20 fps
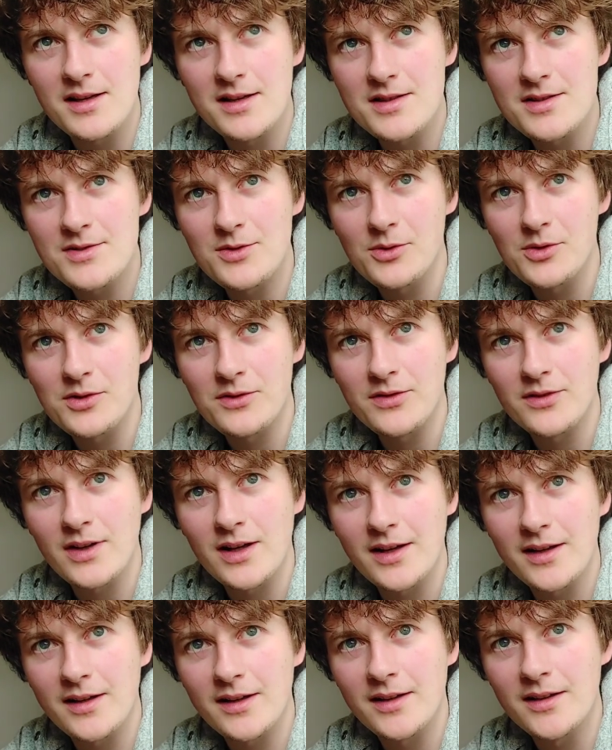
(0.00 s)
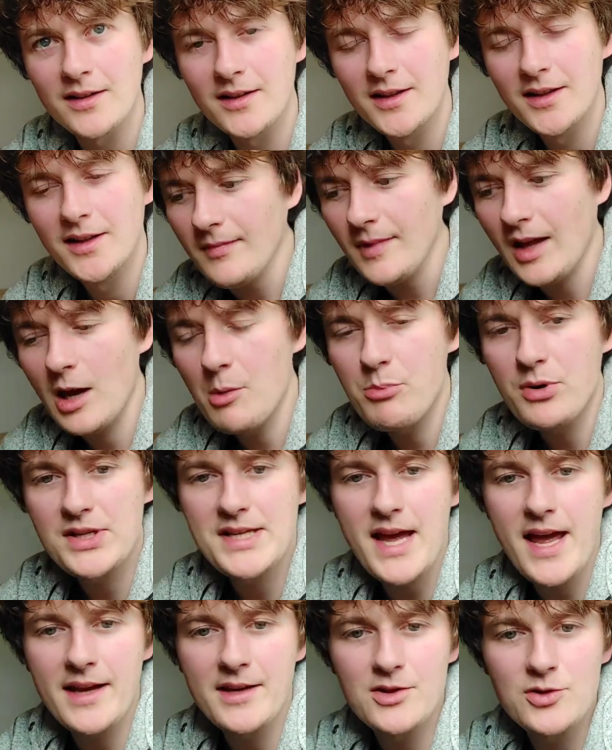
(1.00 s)
It's sort of like a a
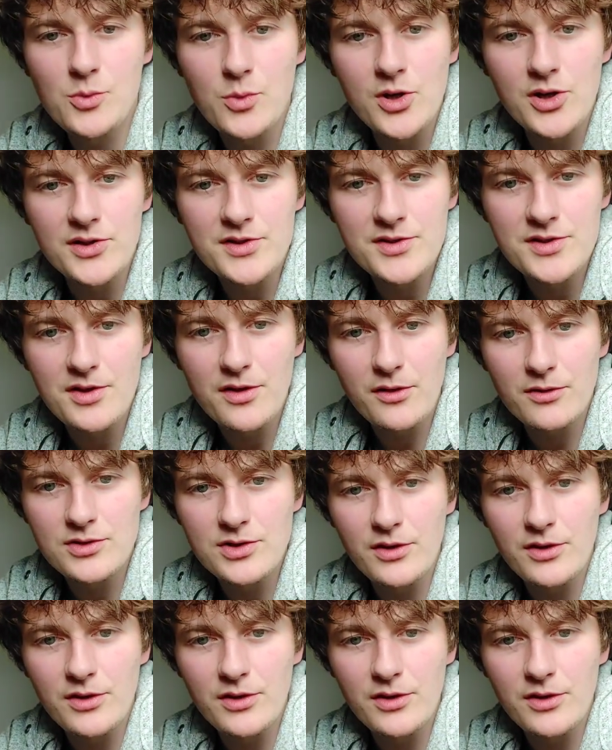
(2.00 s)
pretend one to th